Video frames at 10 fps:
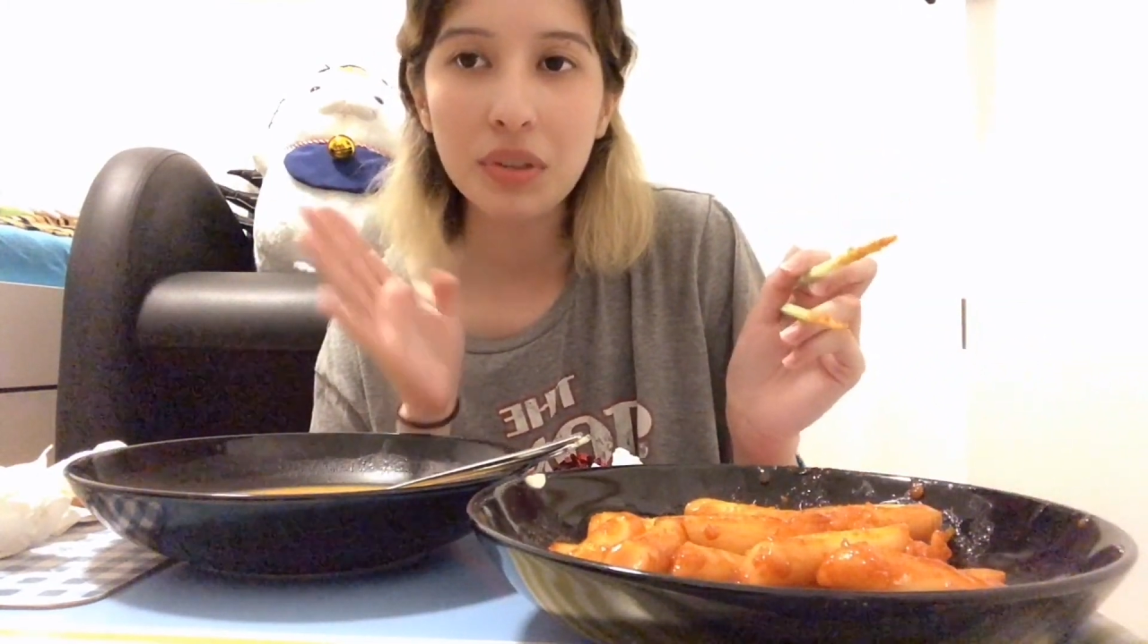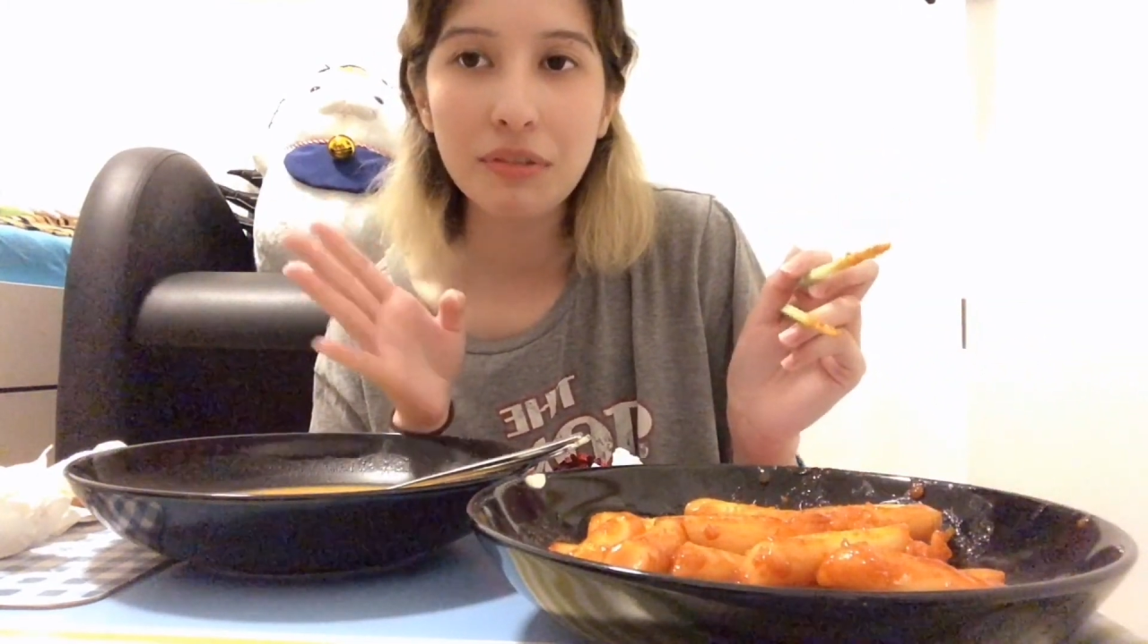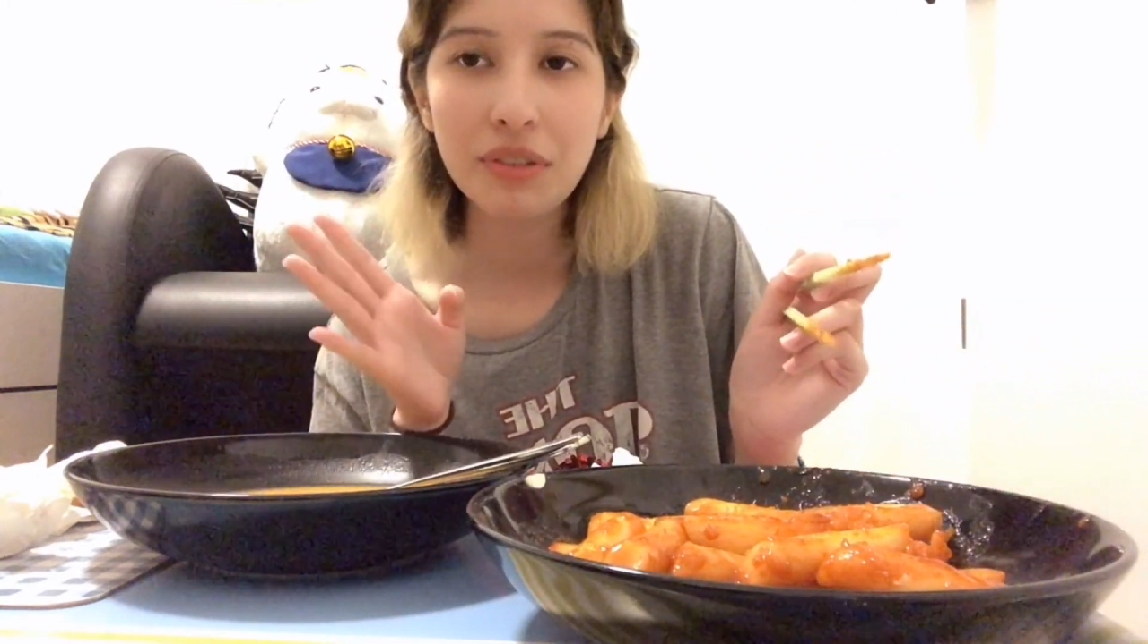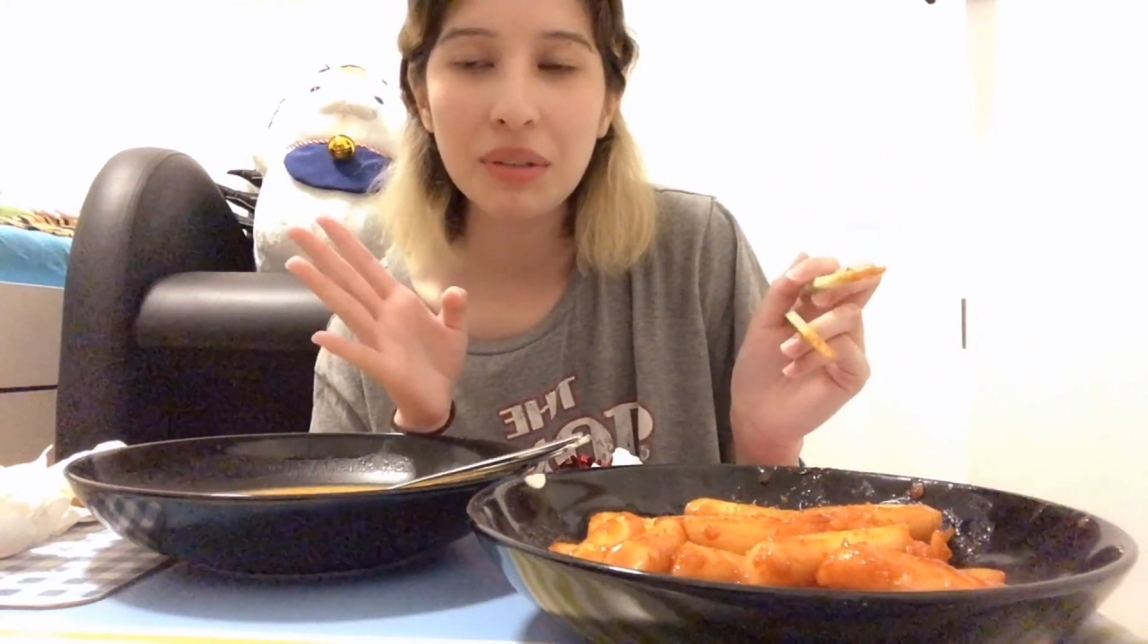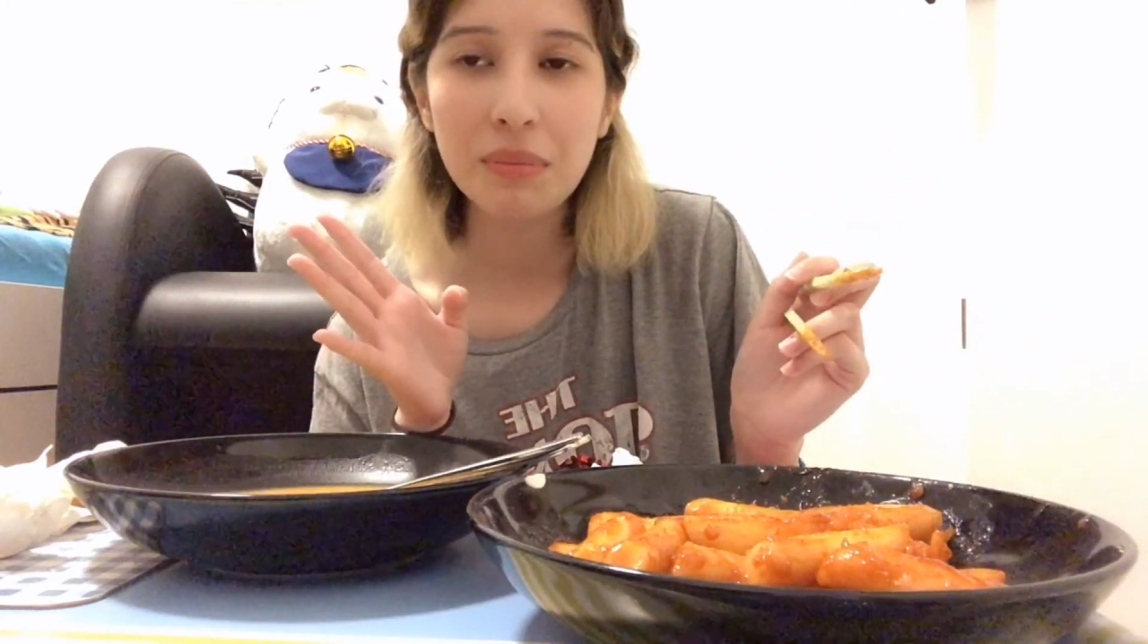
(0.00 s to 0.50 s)

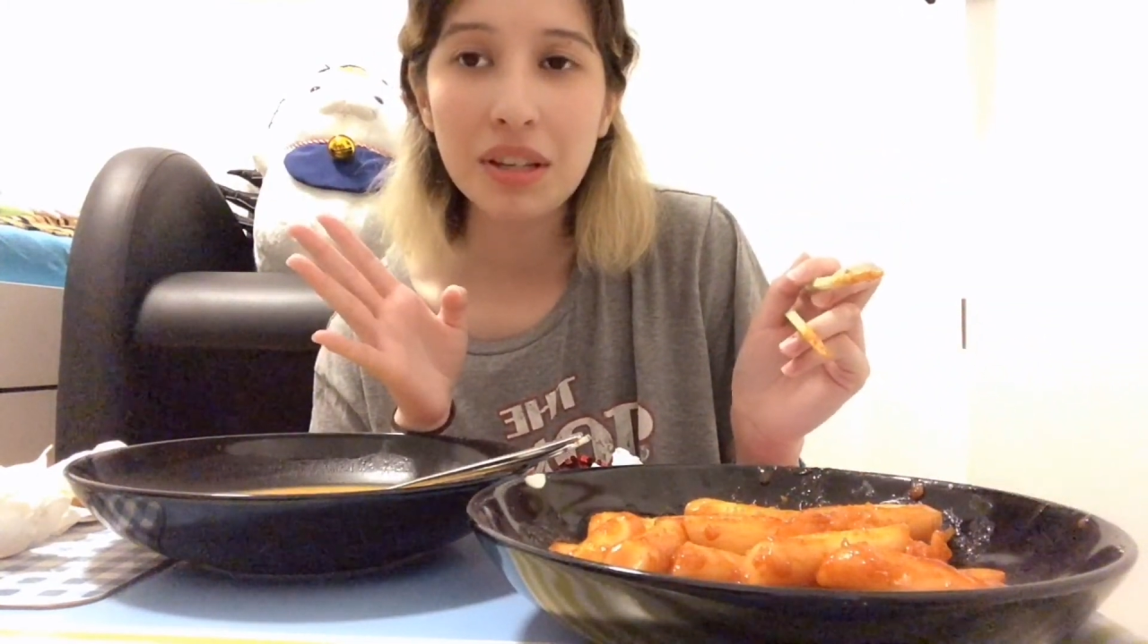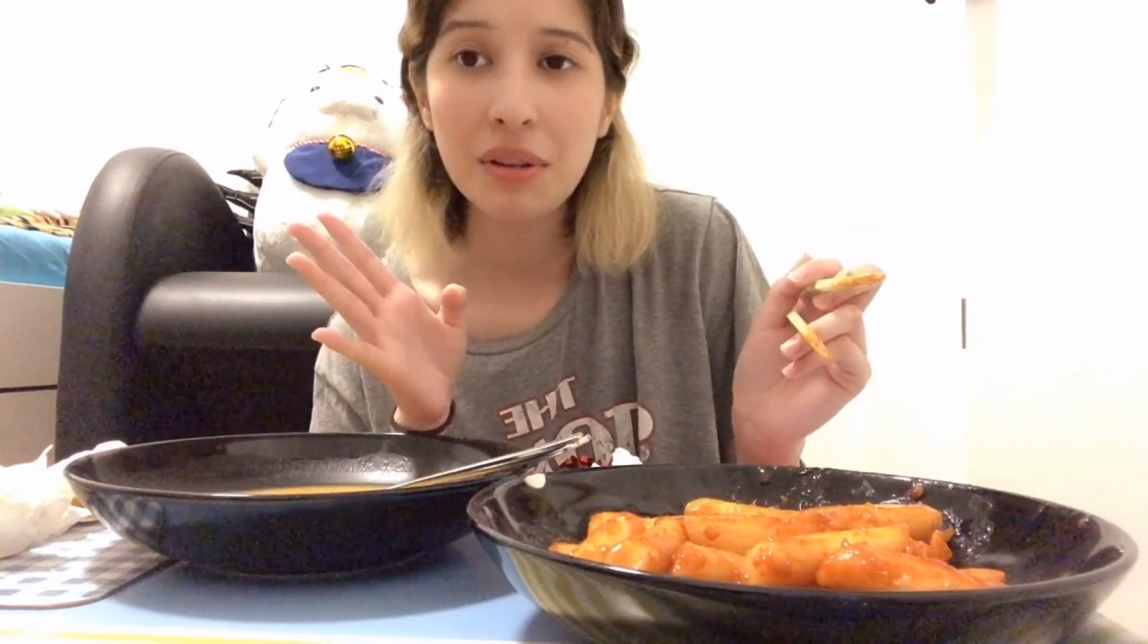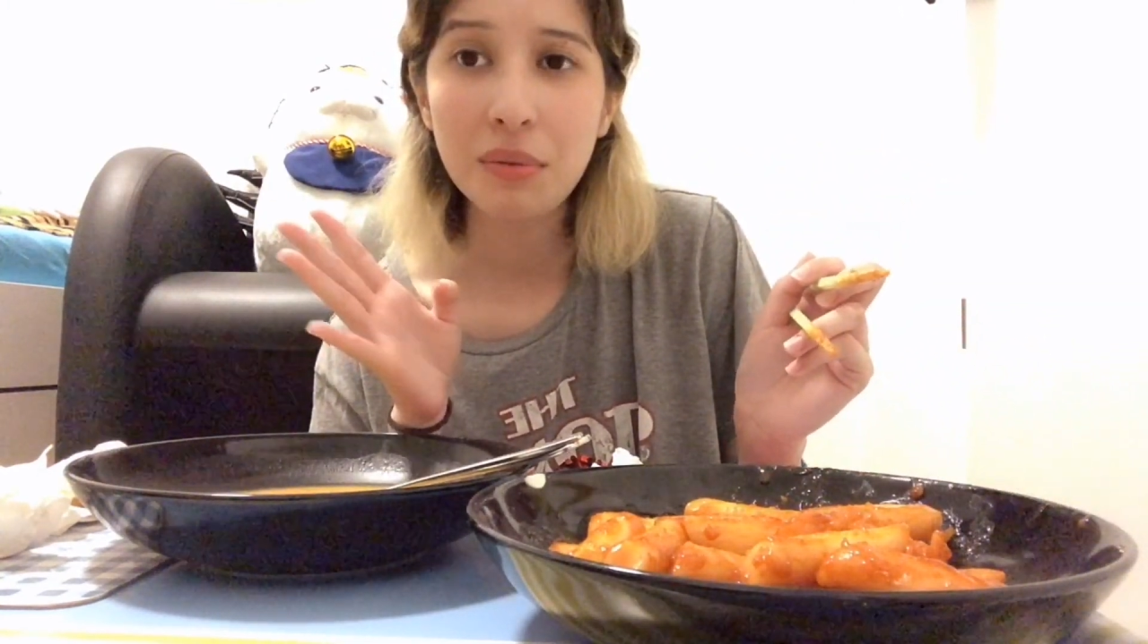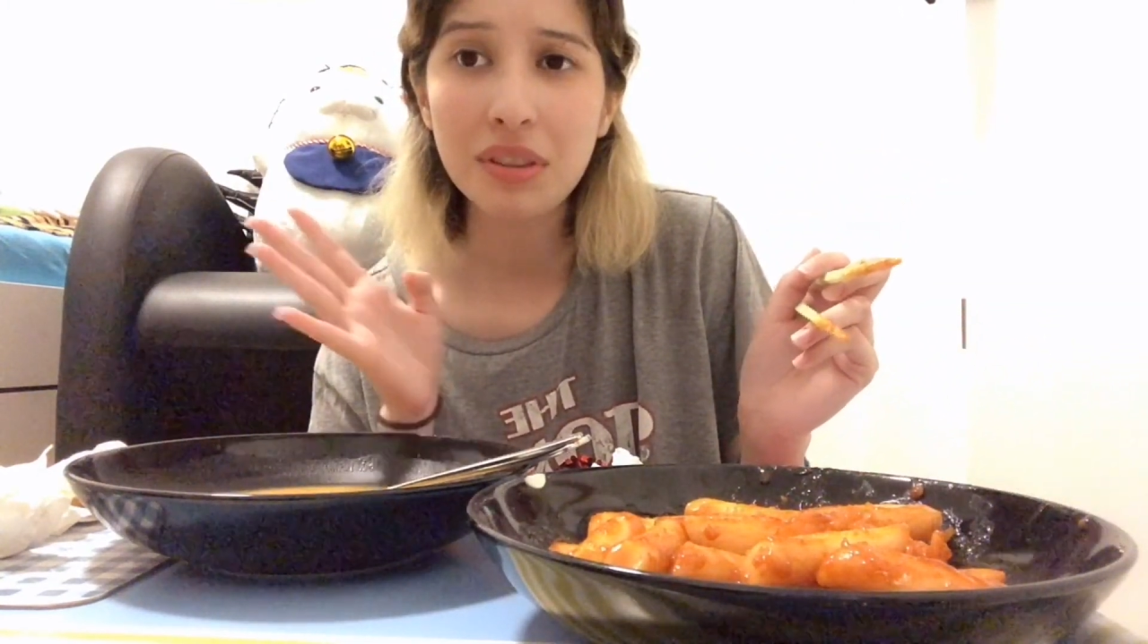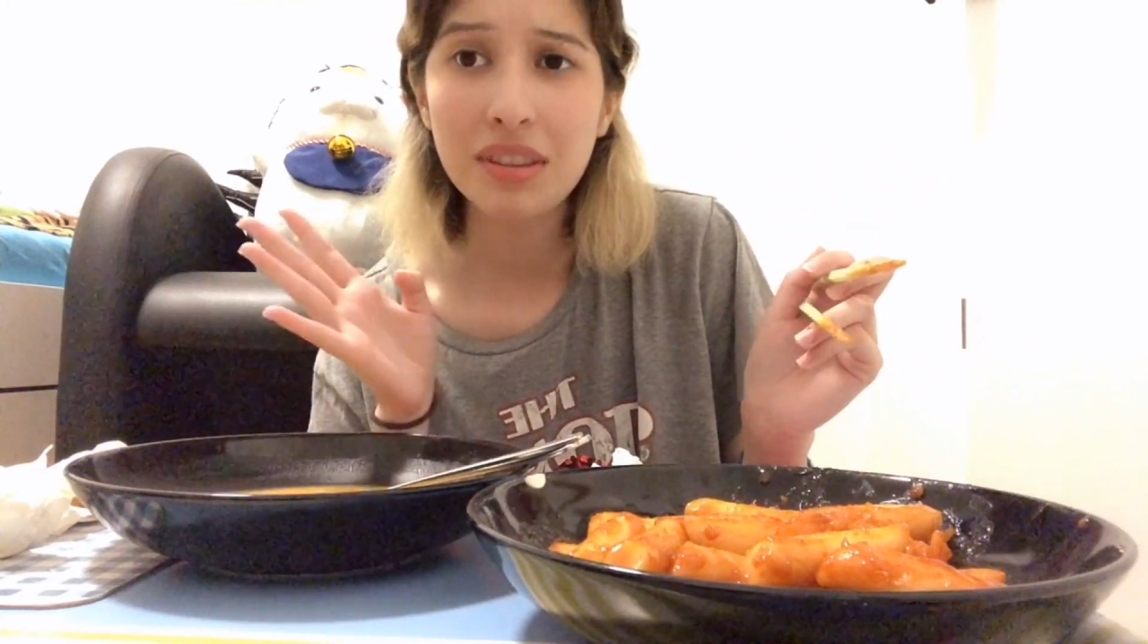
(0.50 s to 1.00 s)
freaked me out
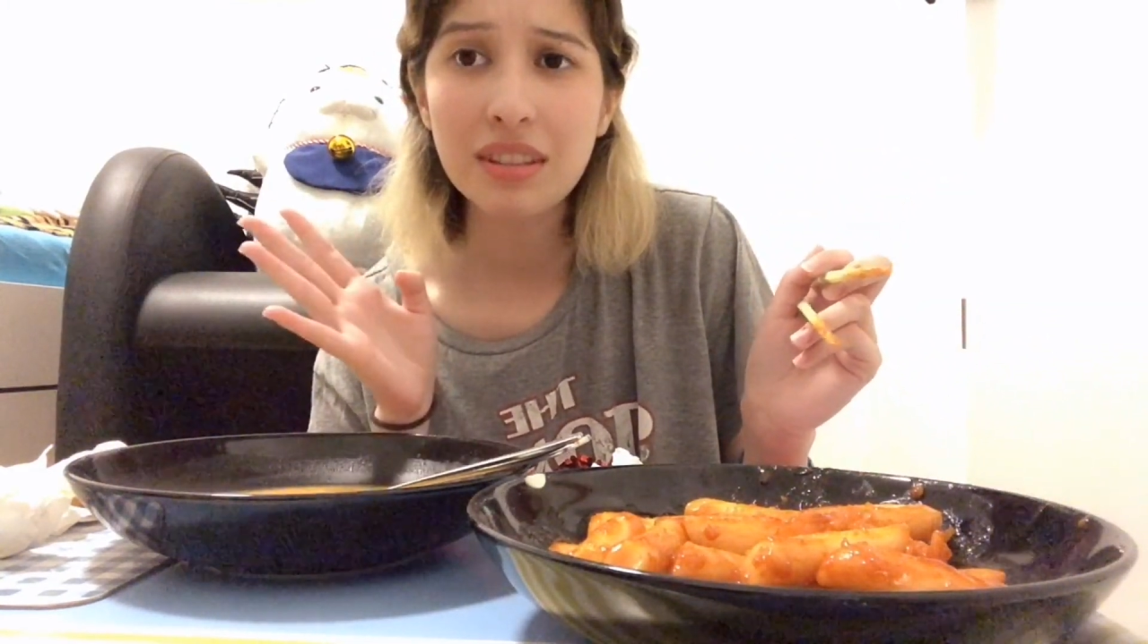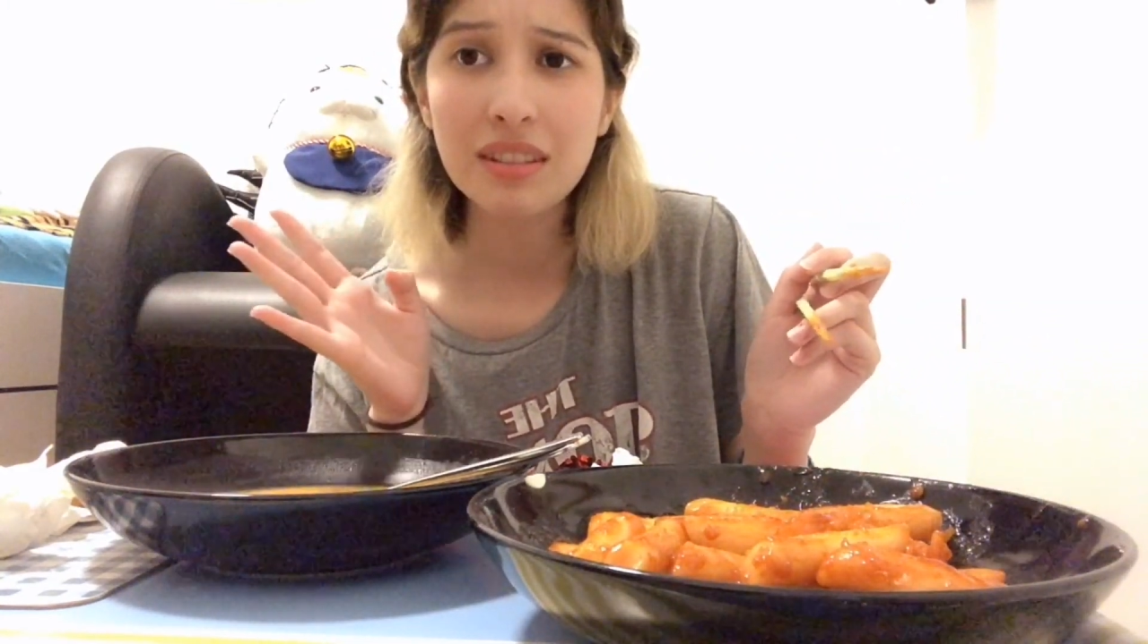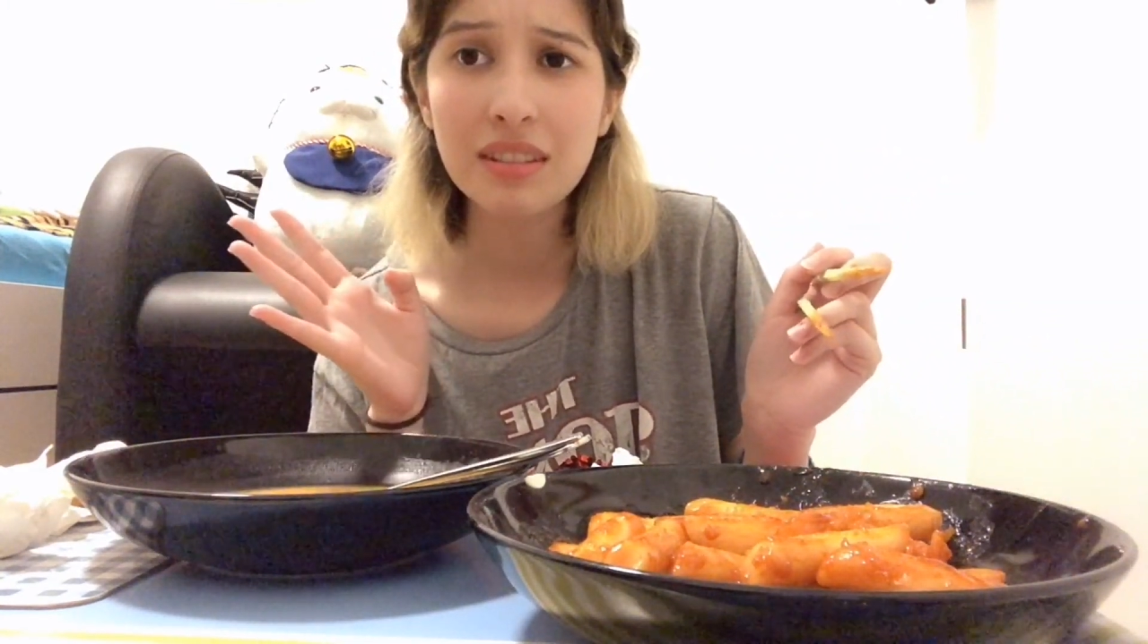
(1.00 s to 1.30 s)
with this